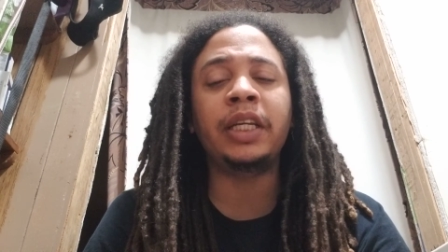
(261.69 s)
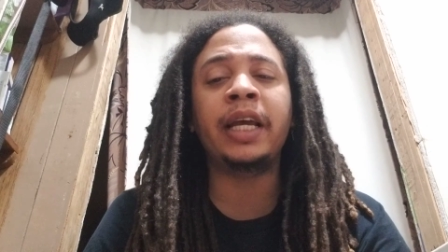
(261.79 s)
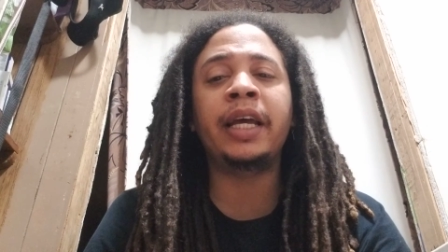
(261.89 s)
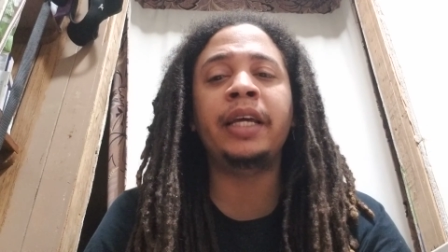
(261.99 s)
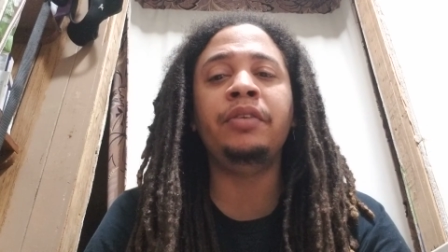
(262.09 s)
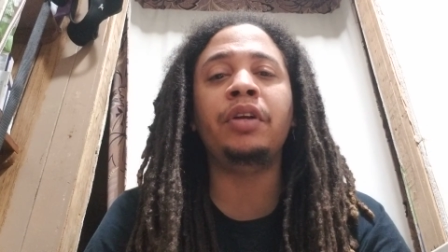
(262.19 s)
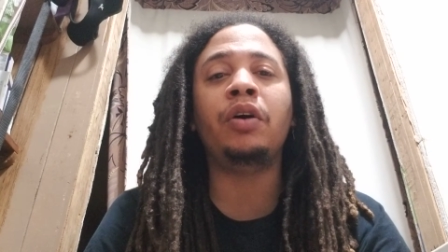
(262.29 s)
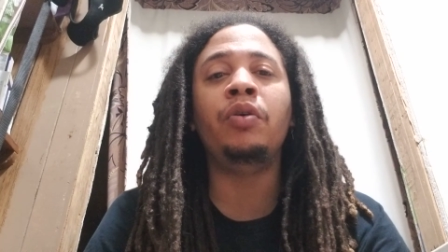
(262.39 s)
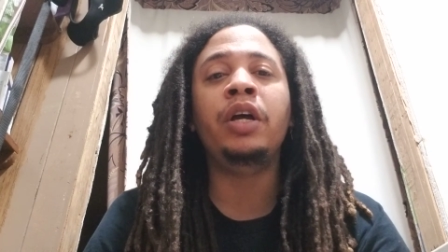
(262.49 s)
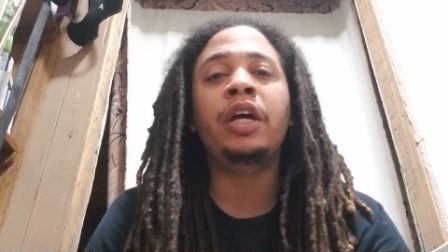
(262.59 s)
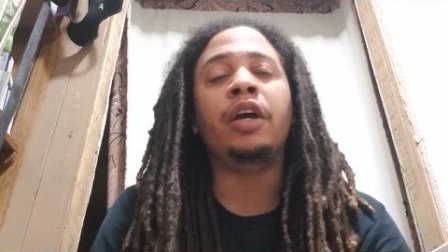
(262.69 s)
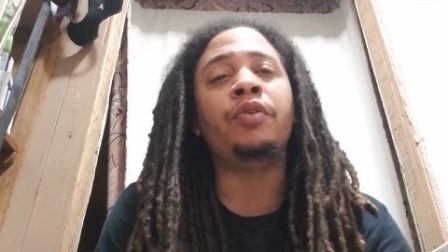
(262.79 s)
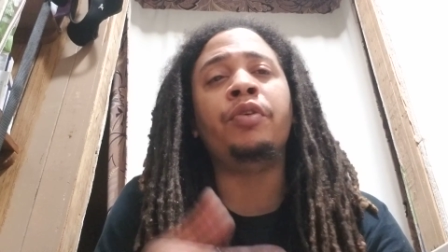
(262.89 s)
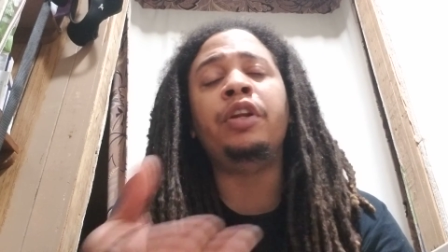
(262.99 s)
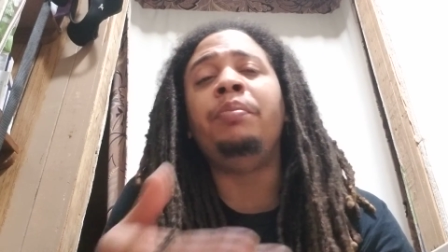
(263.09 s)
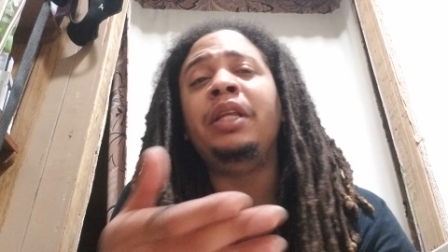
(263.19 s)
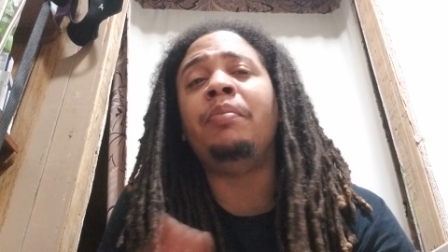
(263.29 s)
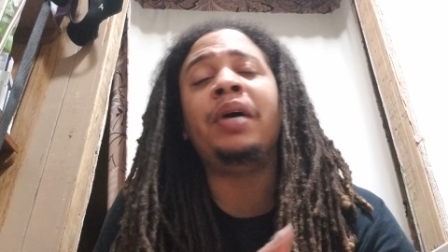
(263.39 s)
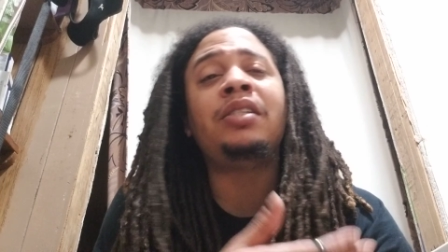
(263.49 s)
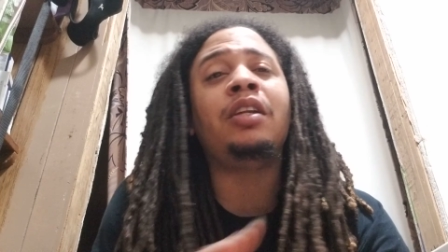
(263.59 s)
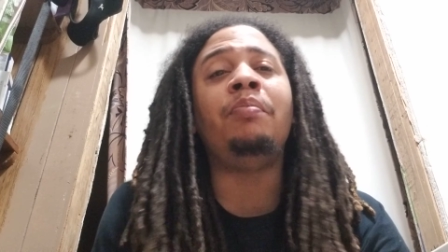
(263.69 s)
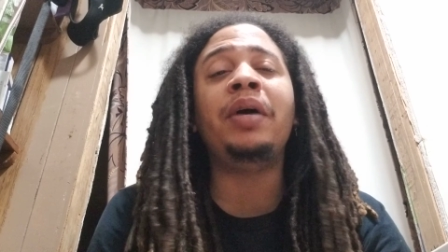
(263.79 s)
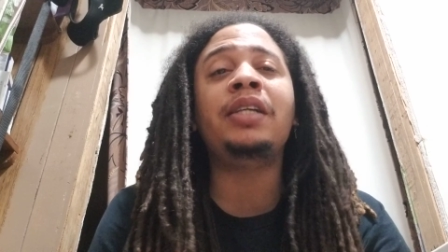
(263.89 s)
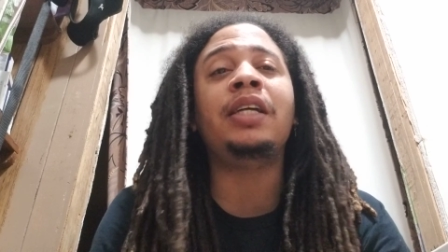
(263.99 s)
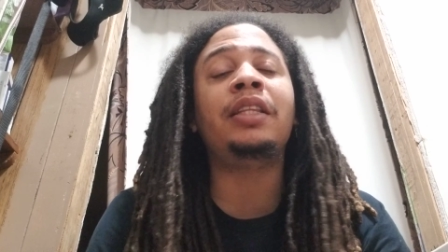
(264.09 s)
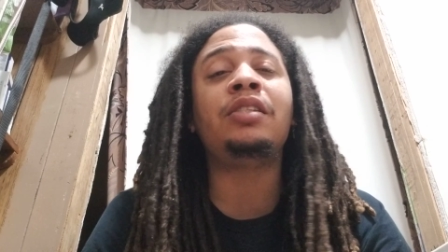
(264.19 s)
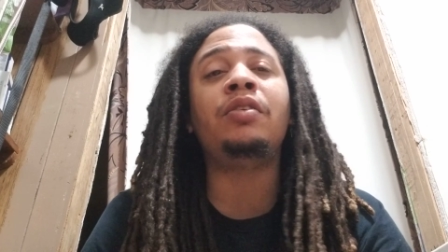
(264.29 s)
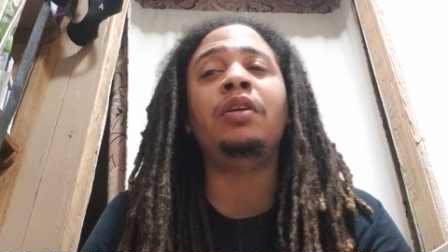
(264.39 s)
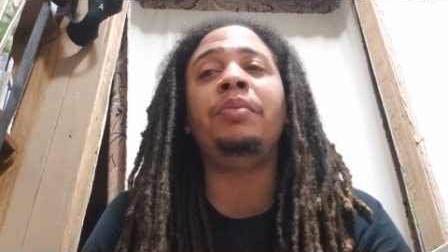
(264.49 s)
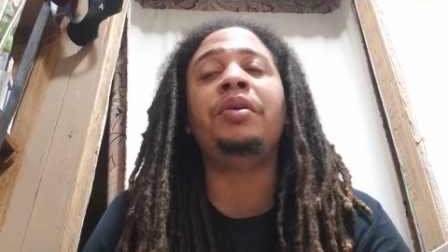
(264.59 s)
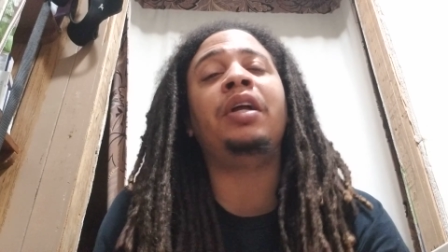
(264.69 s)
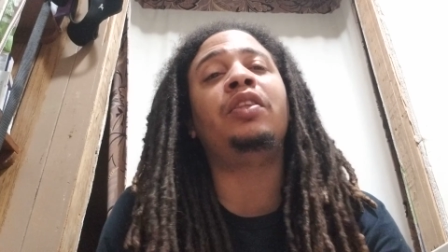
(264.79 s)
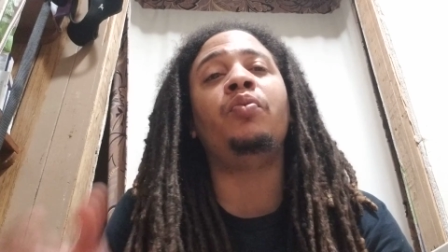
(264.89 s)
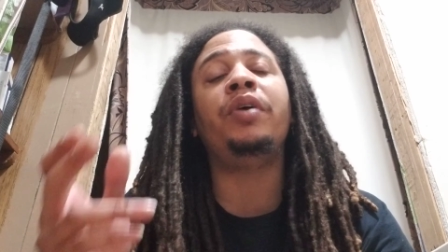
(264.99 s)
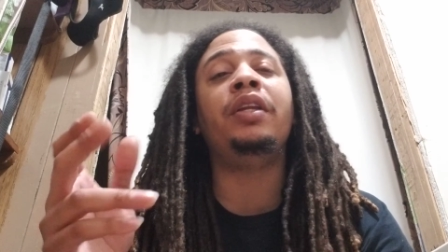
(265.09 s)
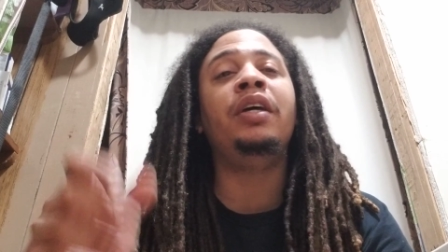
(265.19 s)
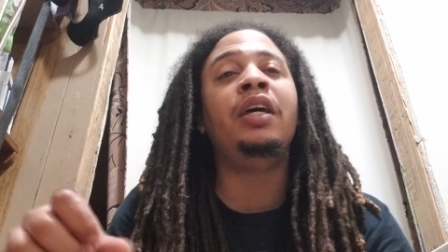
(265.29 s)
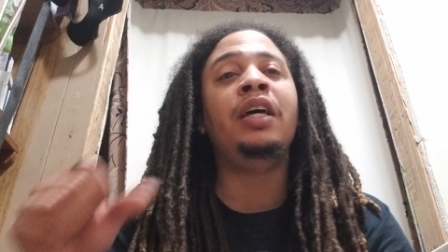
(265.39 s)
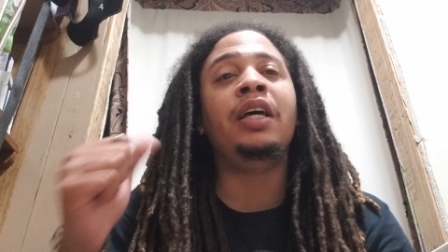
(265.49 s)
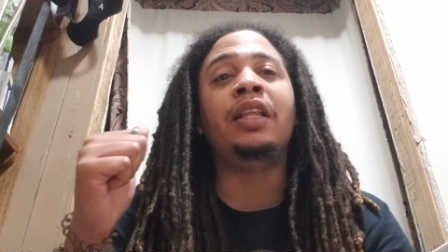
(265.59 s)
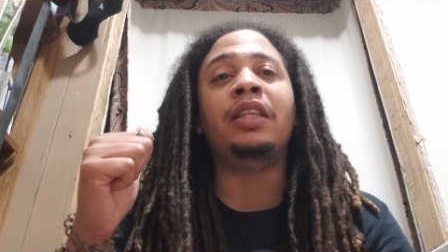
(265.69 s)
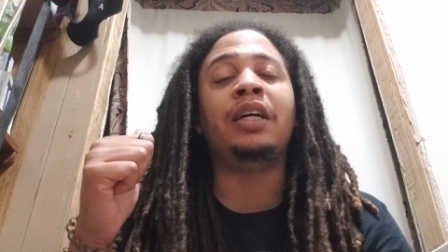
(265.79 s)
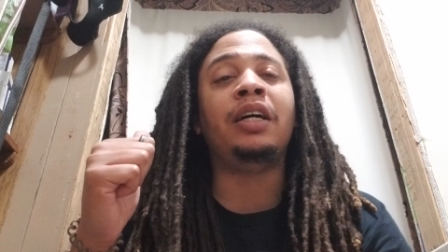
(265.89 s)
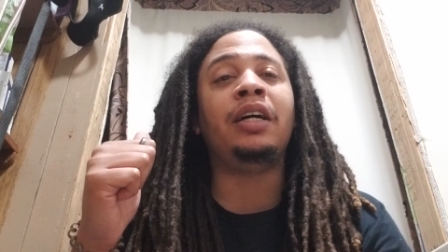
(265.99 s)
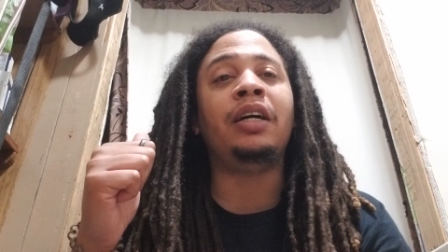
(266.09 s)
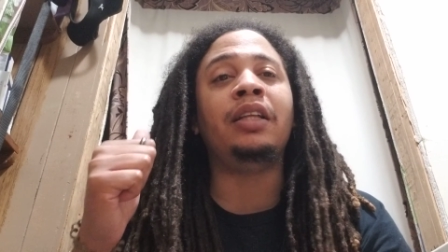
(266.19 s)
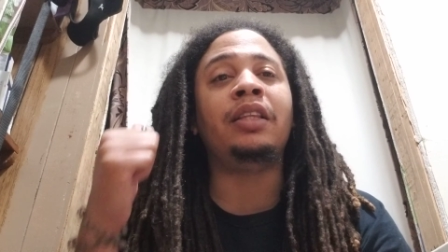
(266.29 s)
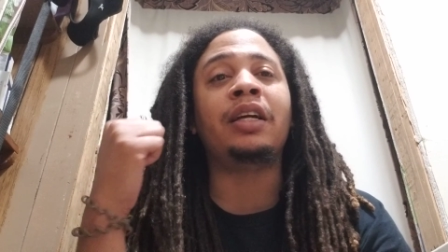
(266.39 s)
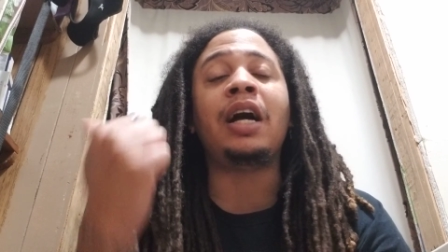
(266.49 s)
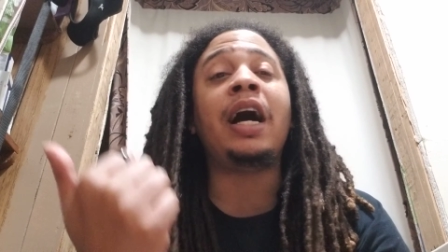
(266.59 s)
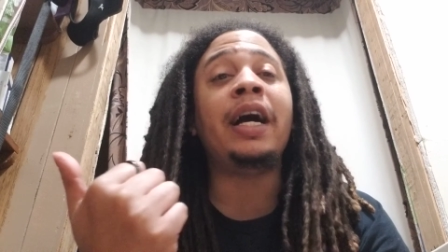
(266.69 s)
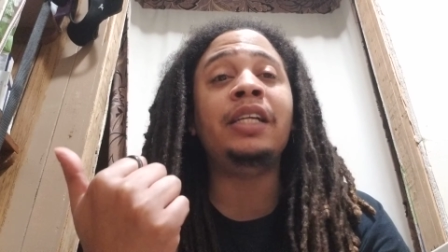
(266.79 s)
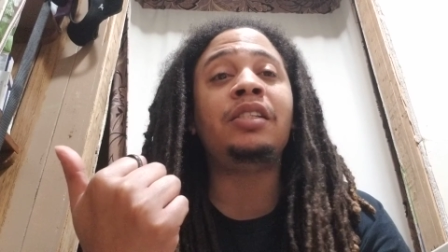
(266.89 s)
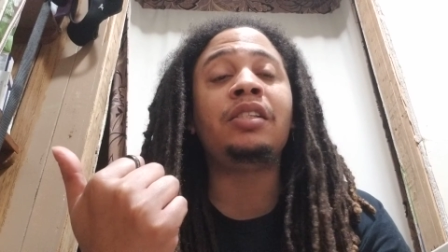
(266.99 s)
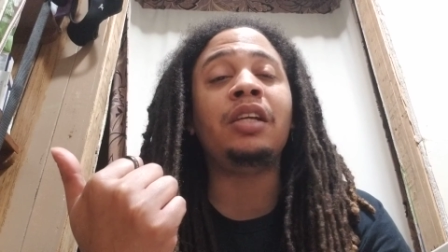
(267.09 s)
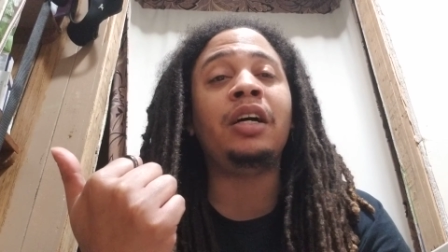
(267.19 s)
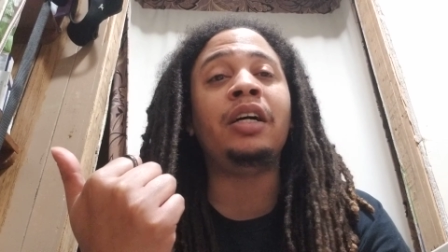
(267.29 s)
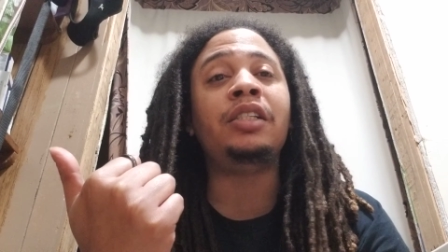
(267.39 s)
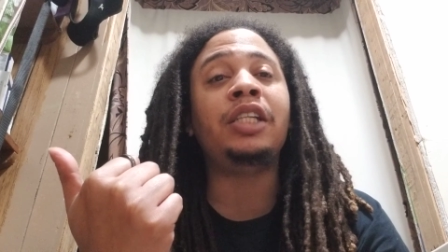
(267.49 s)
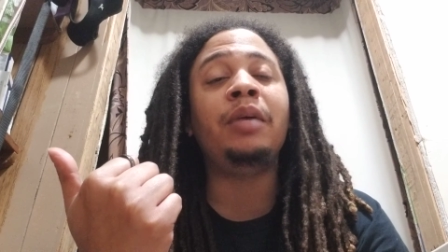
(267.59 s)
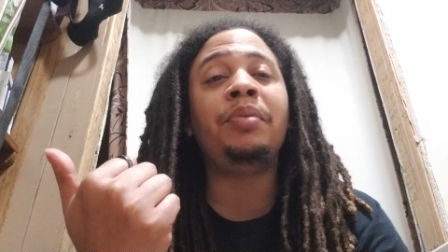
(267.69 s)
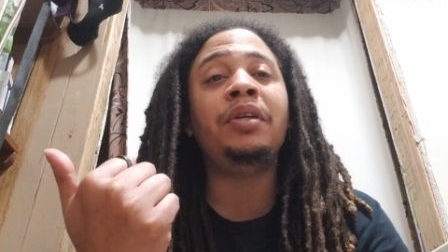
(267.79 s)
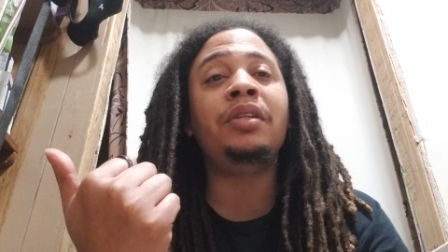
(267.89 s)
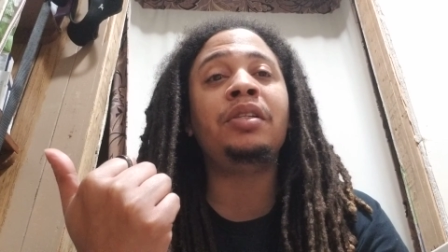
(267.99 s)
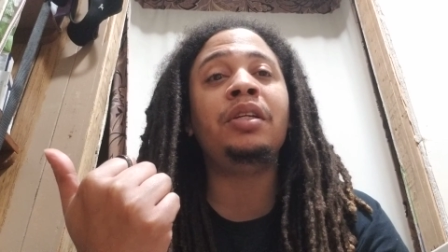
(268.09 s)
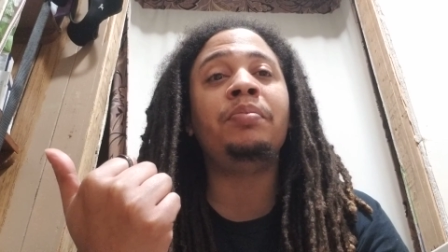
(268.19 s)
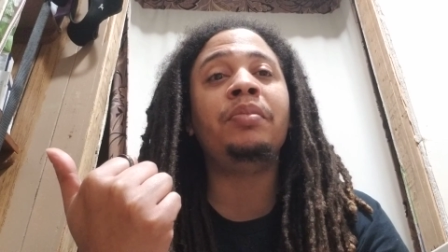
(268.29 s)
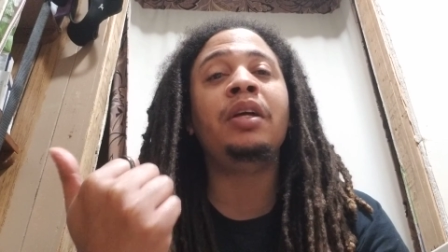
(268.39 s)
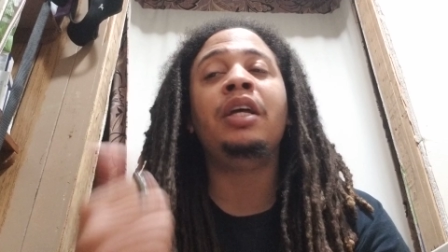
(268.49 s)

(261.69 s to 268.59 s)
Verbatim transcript: And, you know, in order to be the best of the best at this tournament, you're going to have to win the uh the guys uh championship.